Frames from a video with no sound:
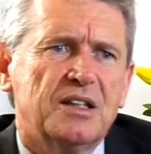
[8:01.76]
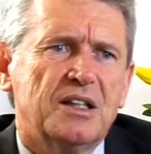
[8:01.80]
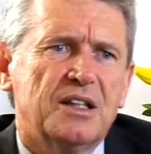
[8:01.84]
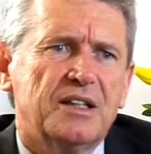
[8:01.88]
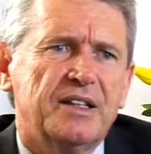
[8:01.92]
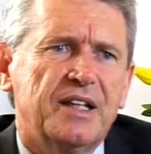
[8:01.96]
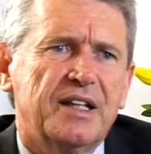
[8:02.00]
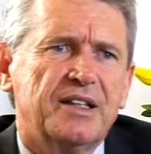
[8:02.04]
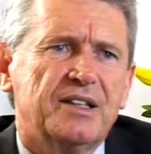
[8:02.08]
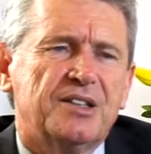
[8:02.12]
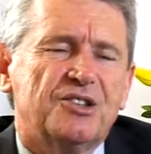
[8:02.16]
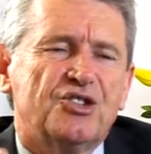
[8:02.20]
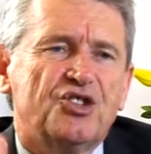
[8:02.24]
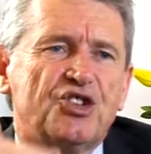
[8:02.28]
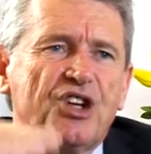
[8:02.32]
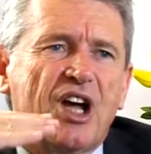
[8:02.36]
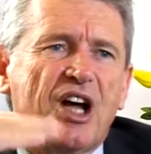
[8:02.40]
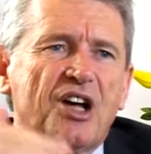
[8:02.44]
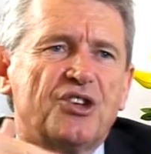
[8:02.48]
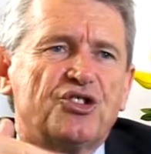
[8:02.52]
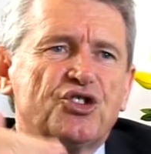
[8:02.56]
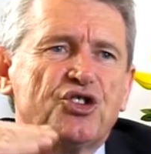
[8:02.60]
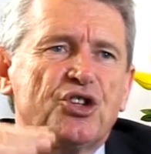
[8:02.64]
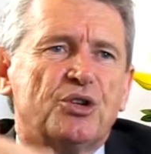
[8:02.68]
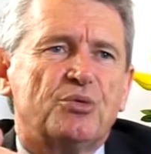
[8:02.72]
and then it
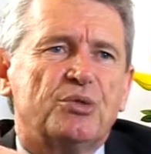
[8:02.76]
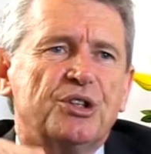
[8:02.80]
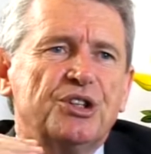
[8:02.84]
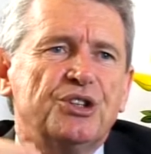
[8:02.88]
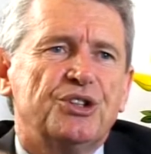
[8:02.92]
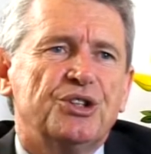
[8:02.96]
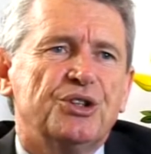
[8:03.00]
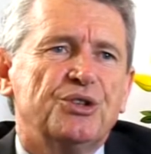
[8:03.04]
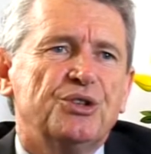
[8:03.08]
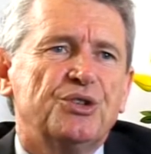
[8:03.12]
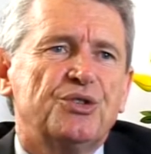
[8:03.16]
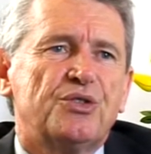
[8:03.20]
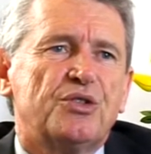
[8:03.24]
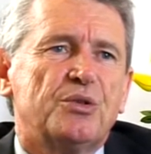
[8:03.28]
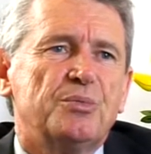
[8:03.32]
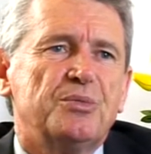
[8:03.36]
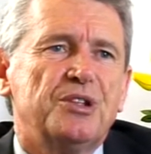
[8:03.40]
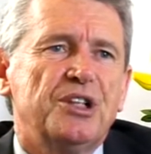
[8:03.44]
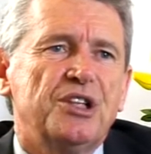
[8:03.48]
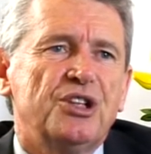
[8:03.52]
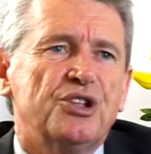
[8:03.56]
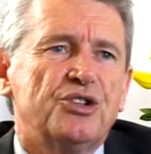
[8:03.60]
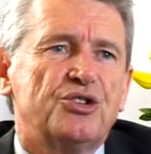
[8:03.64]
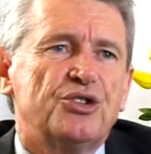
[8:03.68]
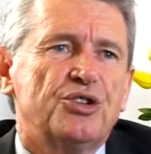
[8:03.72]
starts to reduce from
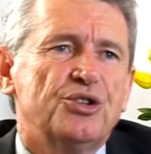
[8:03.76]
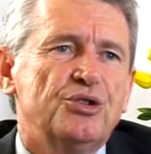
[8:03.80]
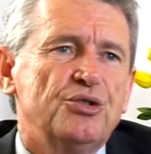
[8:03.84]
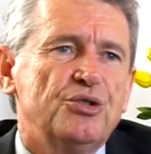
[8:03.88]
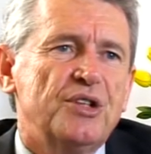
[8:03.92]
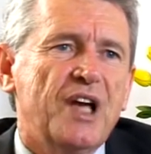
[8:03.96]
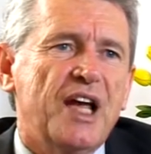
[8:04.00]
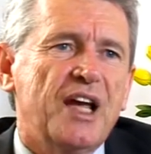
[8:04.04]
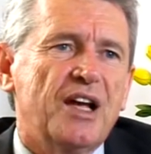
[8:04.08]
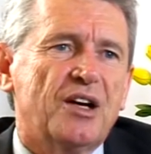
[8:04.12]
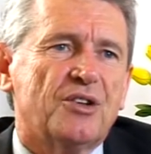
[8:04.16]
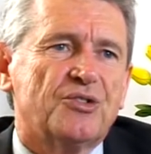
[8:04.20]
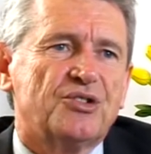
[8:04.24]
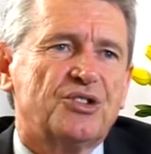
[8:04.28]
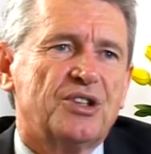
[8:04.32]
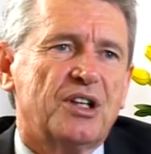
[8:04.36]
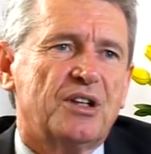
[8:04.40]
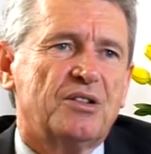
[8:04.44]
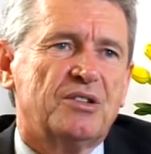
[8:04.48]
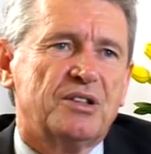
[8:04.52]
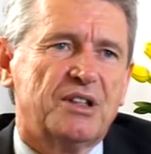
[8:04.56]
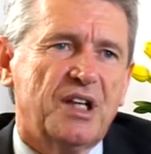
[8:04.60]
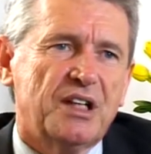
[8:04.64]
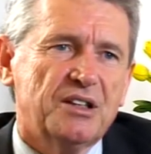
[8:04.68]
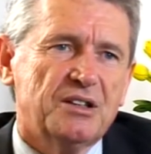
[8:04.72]
year 2 down. So
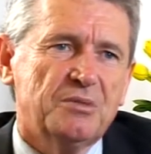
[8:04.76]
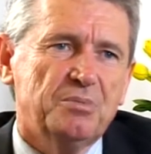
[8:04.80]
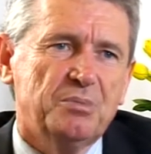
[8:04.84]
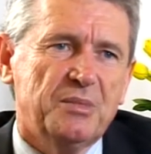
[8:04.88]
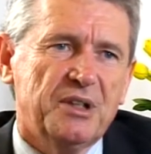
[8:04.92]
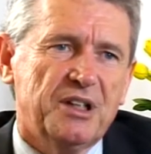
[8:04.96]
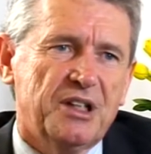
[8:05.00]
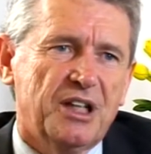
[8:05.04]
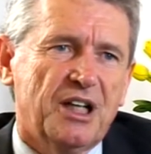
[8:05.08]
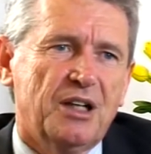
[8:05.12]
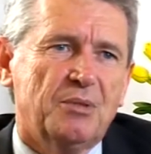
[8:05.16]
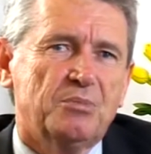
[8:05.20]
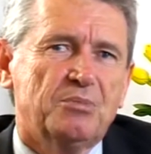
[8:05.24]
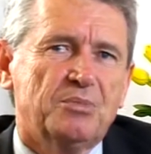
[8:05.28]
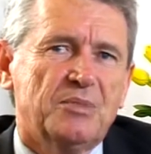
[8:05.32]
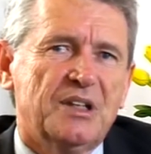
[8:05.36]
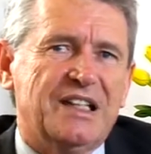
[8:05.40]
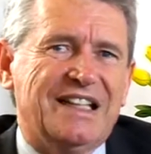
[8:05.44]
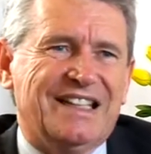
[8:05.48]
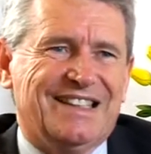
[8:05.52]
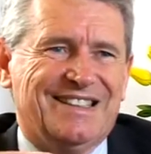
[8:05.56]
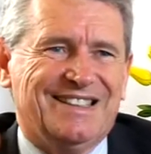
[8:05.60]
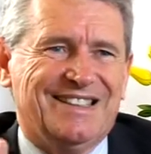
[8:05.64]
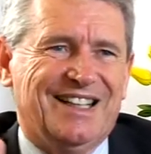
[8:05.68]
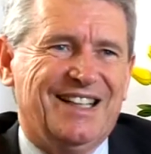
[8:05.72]
it doesn't become
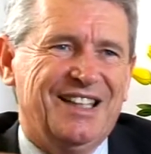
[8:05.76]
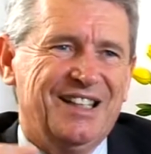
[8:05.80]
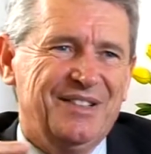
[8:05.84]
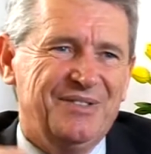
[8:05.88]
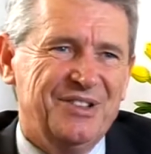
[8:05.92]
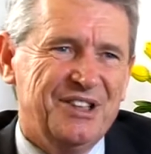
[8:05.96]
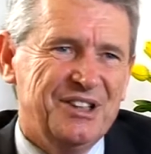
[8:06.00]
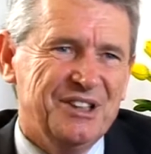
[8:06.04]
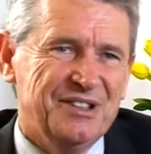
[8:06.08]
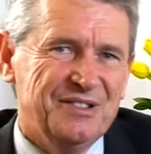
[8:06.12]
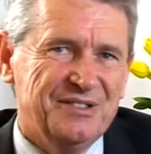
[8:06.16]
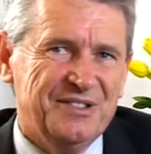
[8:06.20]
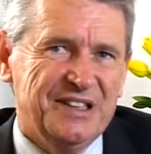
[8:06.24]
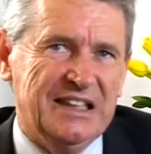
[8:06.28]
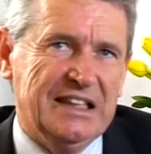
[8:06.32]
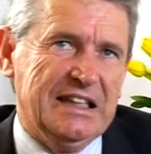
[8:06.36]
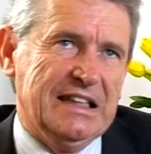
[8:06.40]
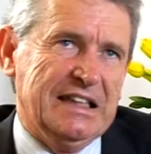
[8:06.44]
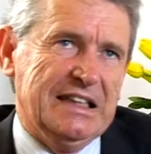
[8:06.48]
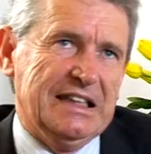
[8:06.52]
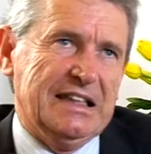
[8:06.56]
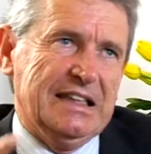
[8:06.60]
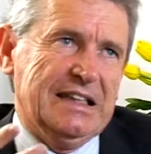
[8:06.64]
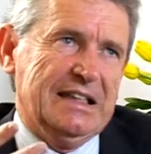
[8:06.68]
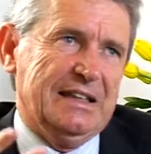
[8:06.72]
a saving of
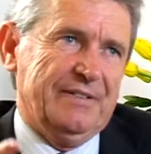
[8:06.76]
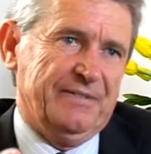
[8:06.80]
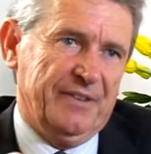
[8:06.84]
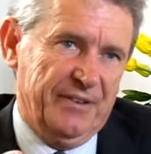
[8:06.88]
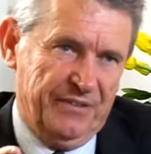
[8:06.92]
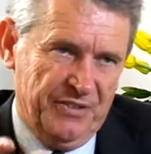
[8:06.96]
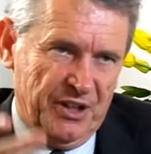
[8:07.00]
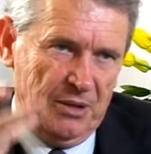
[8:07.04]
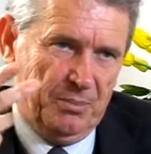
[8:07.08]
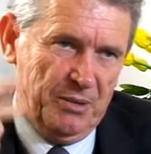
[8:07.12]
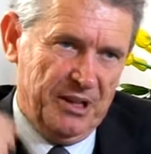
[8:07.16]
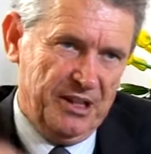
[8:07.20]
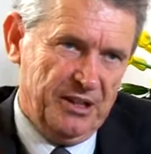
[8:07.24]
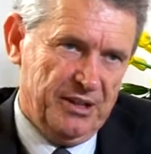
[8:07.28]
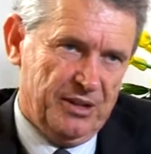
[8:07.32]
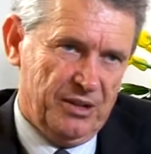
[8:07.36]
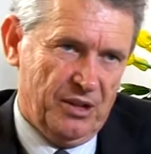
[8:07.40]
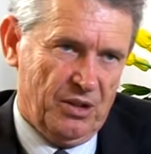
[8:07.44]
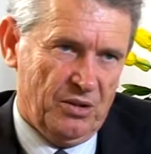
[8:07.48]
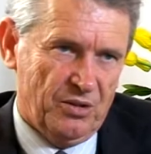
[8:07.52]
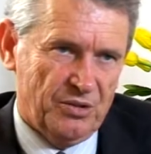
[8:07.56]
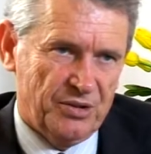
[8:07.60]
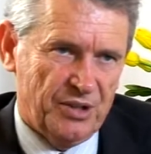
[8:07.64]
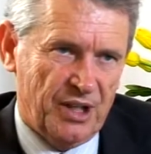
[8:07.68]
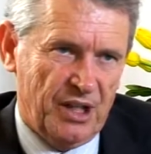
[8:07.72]
$50 million
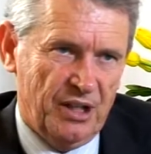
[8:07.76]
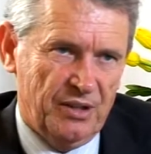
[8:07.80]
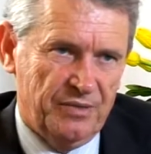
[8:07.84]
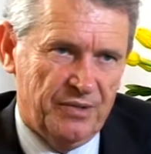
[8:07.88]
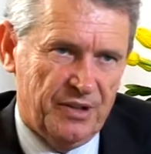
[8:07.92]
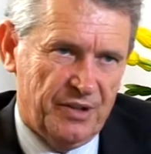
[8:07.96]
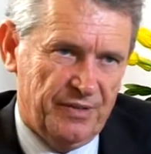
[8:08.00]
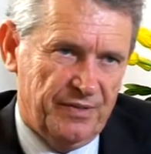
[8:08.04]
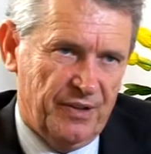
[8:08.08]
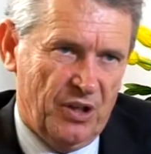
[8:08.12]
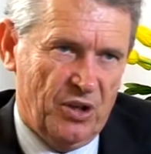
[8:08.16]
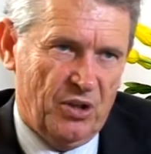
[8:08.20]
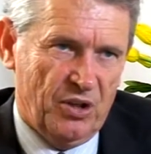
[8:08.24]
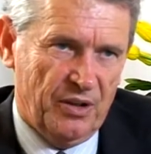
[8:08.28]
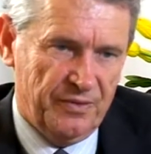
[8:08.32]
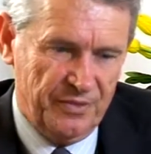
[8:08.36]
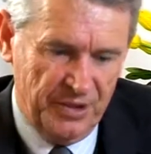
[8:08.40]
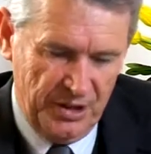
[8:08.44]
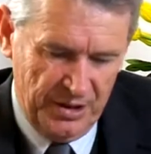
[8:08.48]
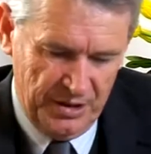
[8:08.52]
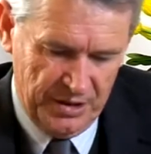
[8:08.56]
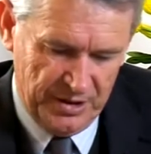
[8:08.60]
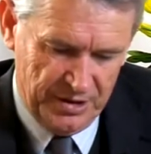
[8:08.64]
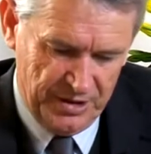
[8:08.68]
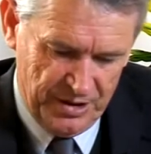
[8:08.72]
over the 5
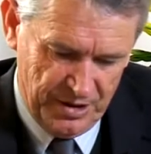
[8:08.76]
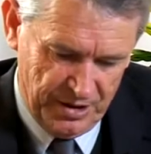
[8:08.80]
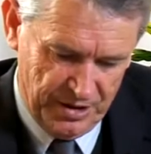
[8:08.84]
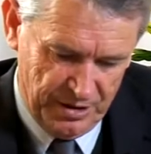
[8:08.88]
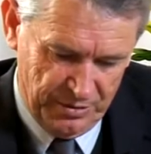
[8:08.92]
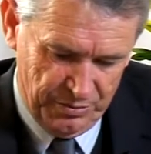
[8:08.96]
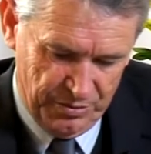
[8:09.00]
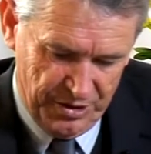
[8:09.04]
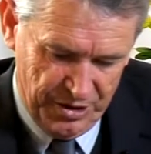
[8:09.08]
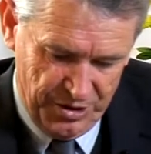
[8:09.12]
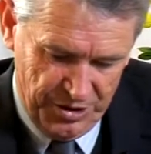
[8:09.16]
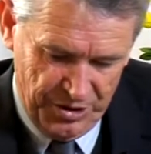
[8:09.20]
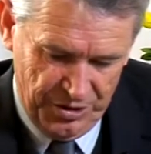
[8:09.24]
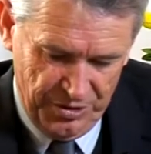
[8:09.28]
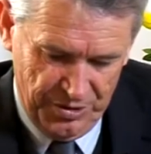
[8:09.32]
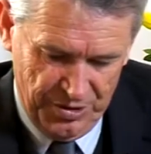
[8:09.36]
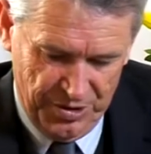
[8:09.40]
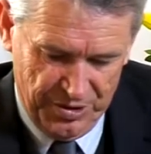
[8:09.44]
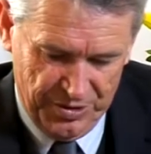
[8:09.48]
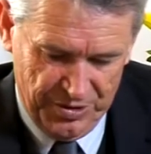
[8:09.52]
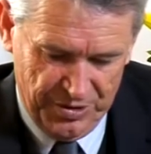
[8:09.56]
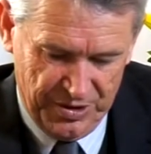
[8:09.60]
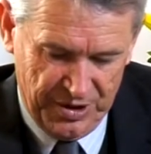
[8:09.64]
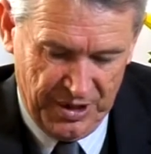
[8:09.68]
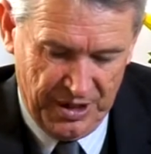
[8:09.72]
years, it
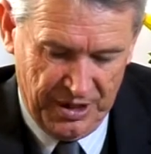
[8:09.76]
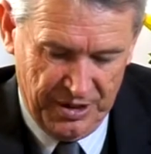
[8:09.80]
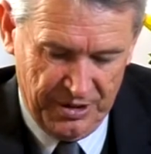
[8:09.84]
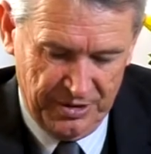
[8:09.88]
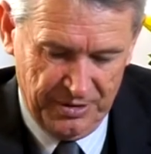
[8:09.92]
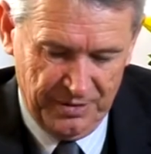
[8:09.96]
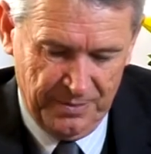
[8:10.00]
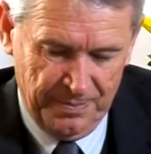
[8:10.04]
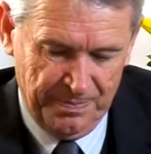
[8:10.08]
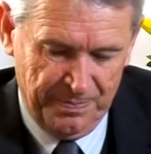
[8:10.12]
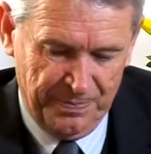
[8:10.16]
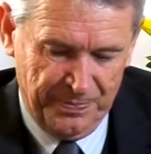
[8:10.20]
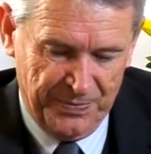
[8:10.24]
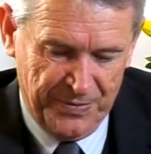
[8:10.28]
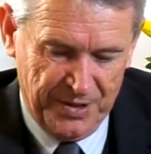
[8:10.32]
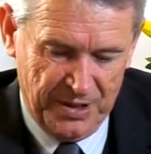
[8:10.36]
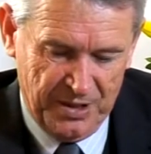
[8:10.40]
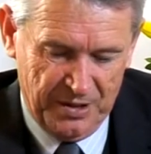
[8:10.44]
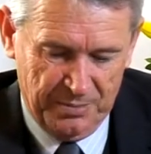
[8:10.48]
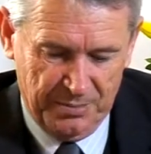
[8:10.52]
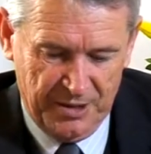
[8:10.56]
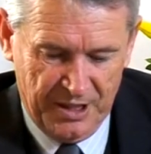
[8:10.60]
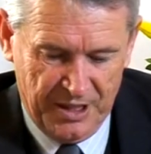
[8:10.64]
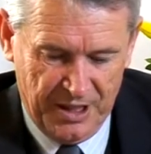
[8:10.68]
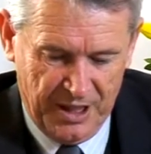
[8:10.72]
reduces. So it
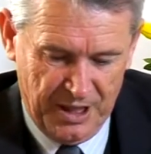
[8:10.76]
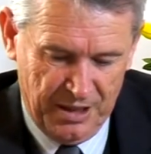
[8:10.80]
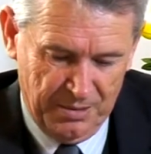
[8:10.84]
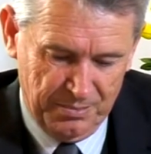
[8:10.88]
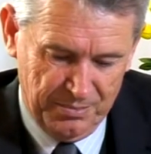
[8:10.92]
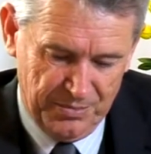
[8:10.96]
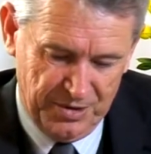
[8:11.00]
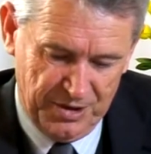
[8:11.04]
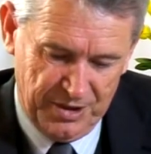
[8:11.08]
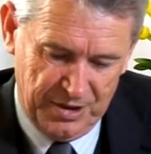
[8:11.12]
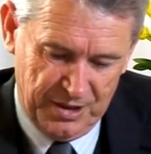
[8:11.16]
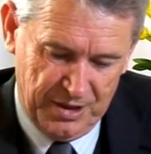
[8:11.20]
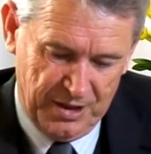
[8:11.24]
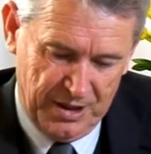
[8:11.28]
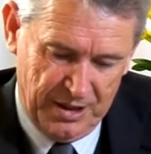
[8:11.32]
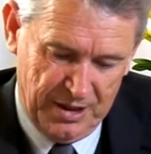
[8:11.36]
becomes...